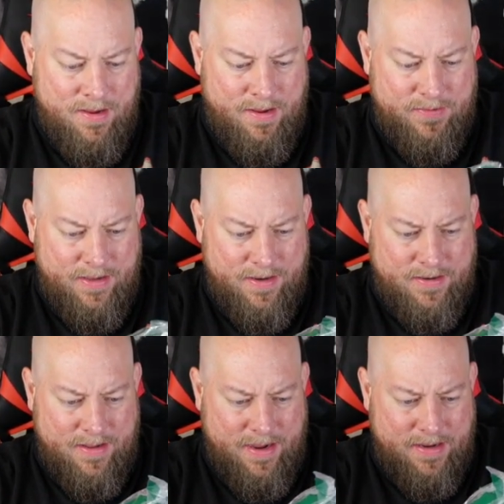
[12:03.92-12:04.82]
and
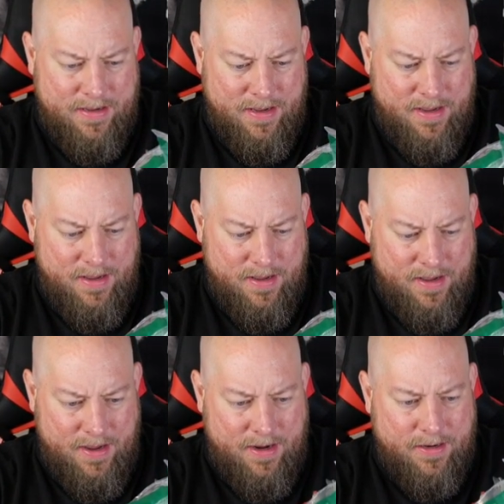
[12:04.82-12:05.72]
then like
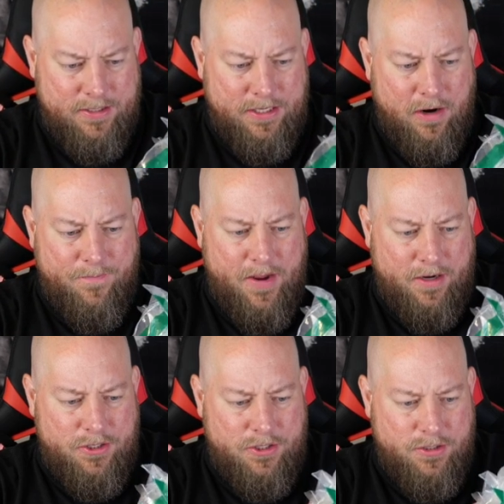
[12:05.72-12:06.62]
a
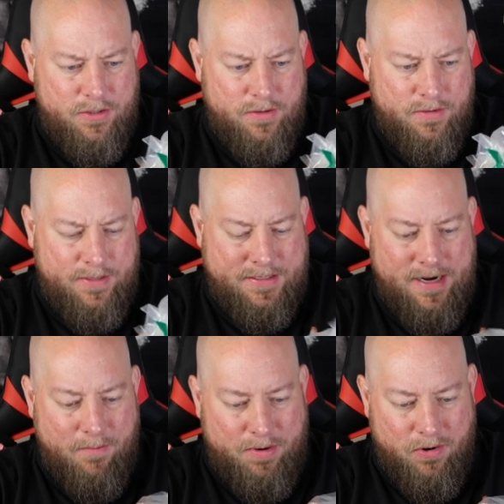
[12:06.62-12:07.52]
starfish that's
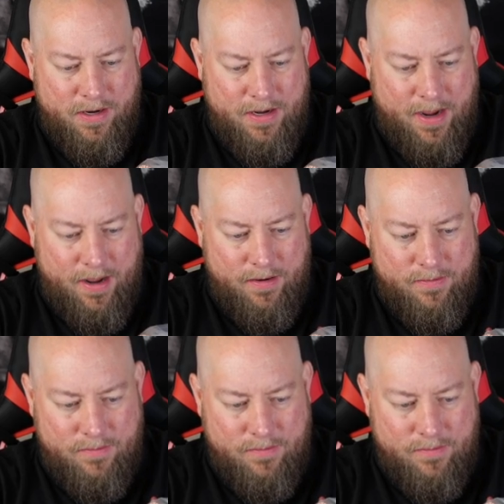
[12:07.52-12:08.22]
not broken yet.